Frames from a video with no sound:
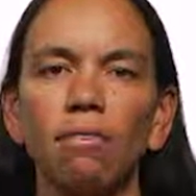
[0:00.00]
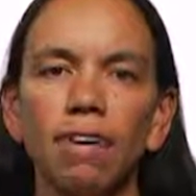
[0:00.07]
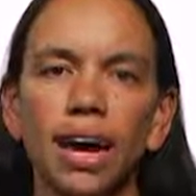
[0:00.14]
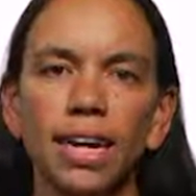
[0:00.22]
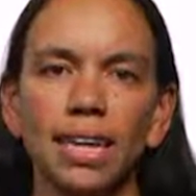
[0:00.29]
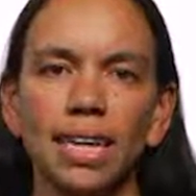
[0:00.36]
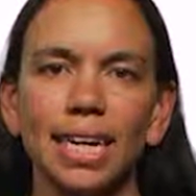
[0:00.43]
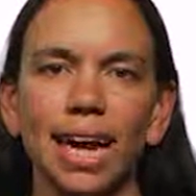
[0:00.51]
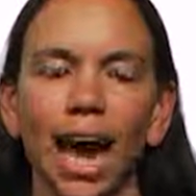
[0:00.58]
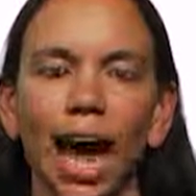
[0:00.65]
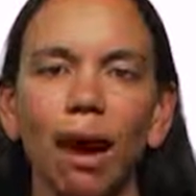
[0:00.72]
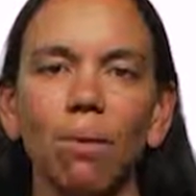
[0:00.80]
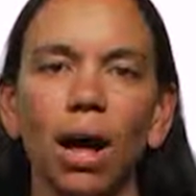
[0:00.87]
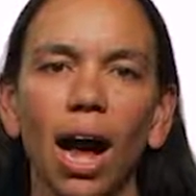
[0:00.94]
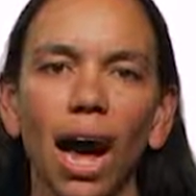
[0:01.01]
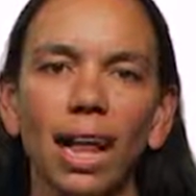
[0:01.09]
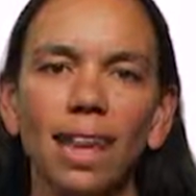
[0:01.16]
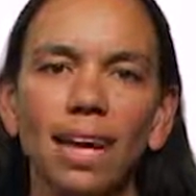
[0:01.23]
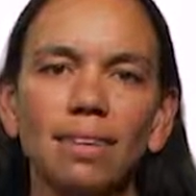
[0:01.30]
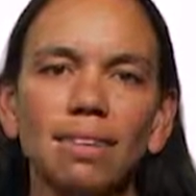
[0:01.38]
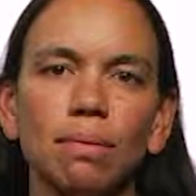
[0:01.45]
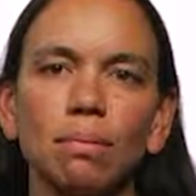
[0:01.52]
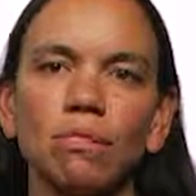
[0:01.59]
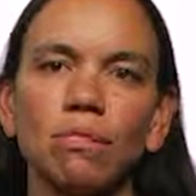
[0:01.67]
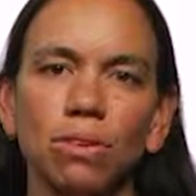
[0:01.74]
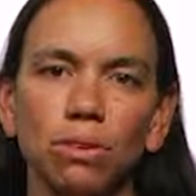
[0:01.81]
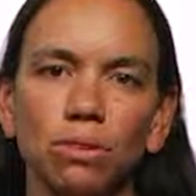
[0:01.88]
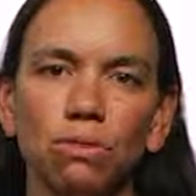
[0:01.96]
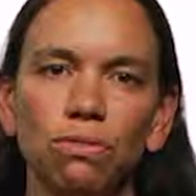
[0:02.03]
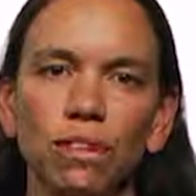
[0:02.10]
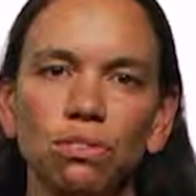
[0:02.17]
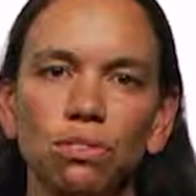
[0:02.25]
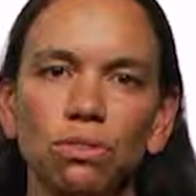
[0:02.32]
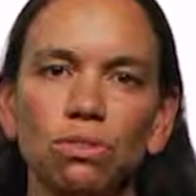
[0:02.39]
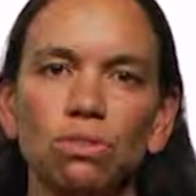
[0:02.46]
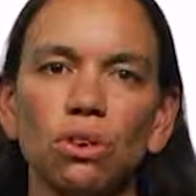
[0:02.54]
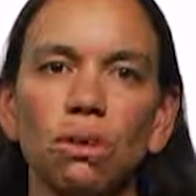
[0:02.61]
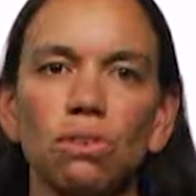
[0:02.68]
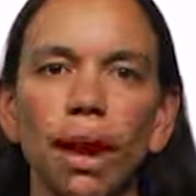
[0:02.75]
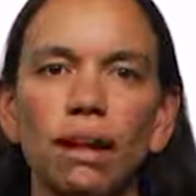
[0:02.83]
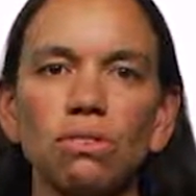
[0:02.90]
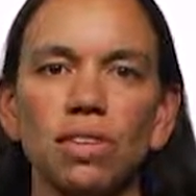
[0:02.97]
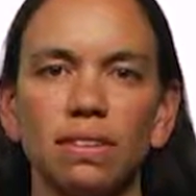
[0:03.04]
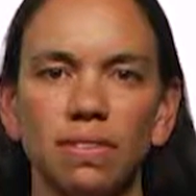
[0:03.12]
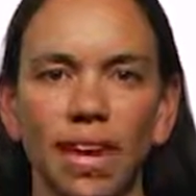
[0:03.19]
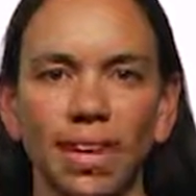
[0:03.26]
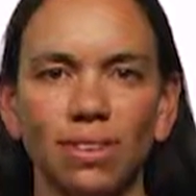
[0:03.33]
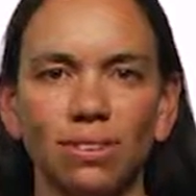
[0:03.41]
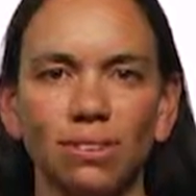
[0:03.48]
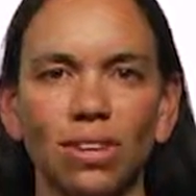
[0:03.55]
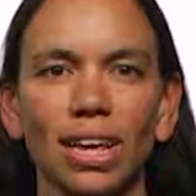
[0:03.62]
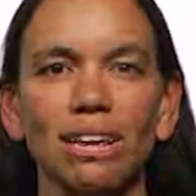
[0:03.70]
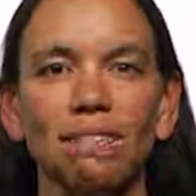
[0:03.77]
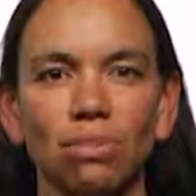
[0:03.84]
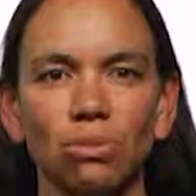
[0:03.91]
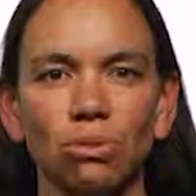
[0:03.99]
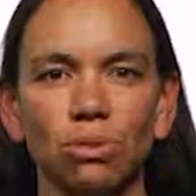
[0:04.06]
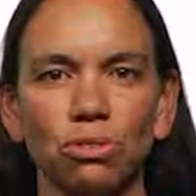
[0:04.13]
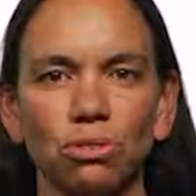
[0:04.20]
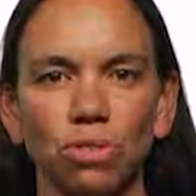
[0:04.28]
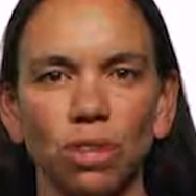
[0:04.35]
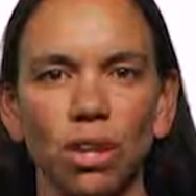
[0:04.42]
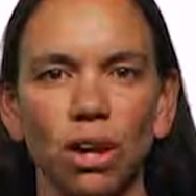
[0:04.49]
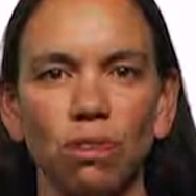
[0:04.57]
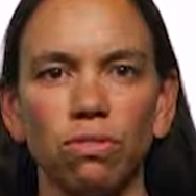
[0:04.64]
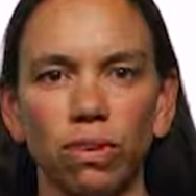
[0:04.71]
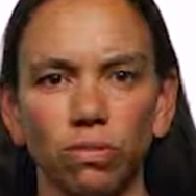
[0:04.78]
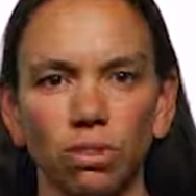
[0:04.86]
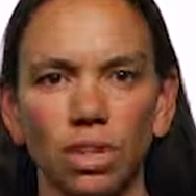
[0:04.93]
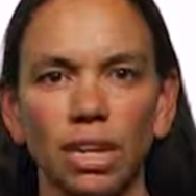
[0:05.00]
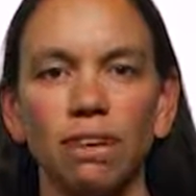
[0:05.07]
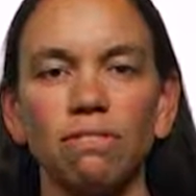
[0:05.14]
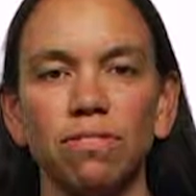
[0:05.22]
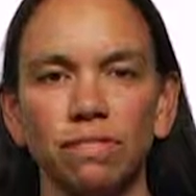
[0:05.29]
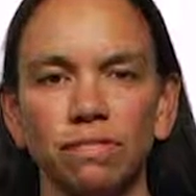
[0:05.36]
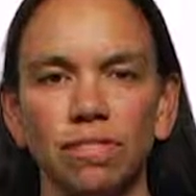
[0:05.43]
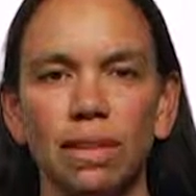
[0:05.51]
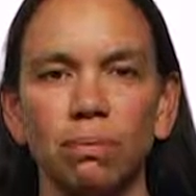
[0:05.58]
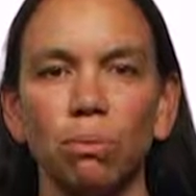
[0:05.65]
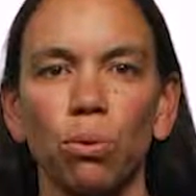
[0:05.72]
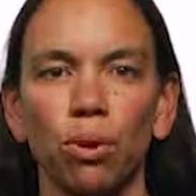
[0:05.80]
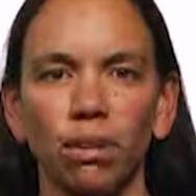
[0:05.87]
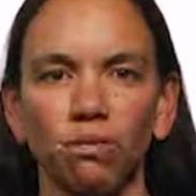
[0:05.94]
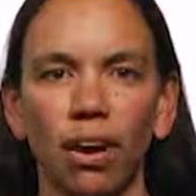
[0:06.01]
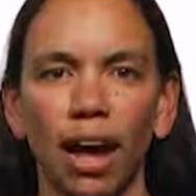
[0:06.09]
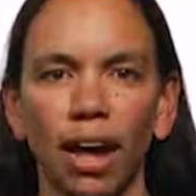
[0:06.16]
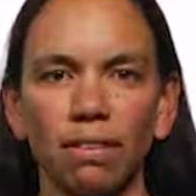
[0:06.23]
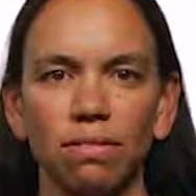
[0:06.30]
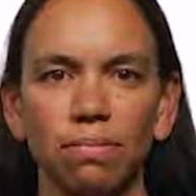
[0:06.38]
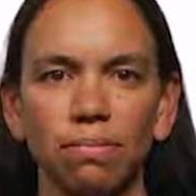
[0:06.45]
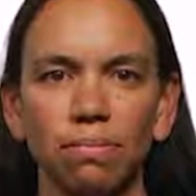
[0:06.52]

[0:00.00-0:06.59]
Finally, I will highlight some of the new features around containers in Visual Studio version 15.5.